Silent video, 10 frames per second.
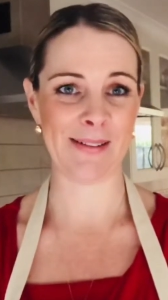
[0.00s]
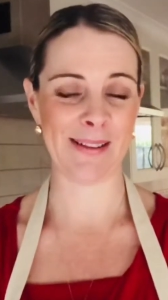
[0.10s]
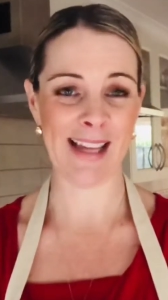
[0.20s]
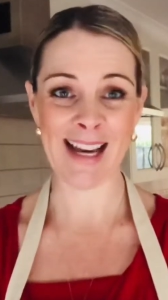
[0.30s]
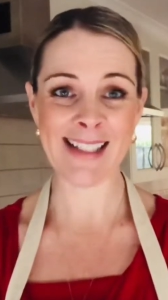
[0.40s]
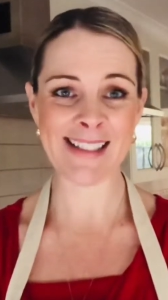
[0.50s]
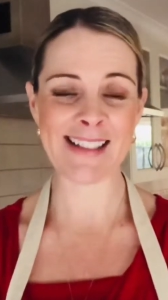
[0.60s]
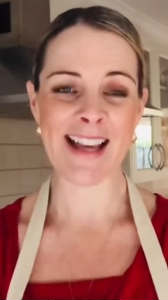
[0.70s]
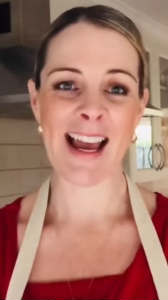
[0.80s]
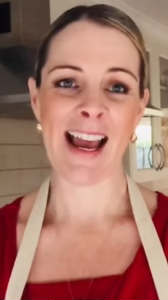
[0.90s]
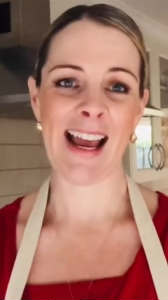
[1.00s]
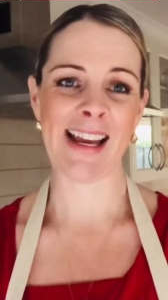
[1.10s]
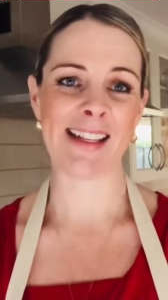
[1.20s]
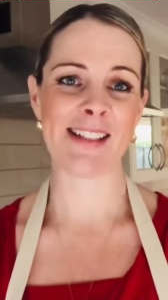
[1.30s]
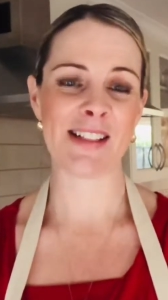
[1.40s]
cakes
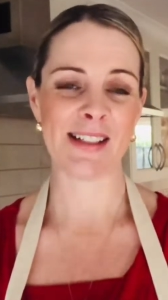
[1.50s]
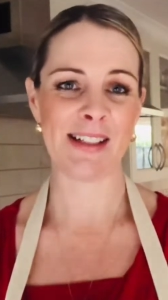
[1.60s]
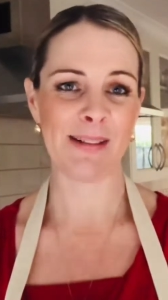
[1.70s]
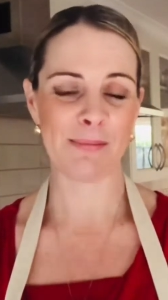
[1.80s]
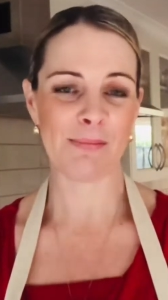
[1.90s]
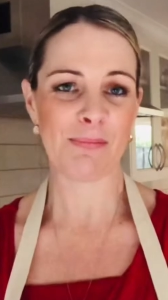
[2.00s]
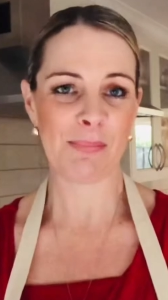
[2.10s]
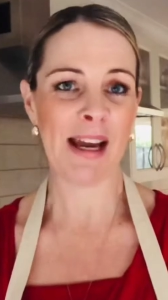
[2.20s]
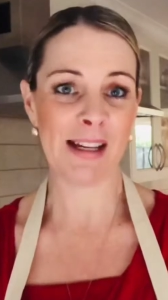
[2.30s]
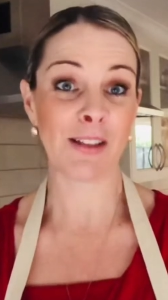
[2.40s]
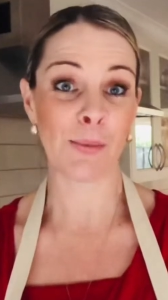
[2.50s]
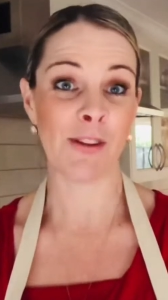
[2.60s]
and pounded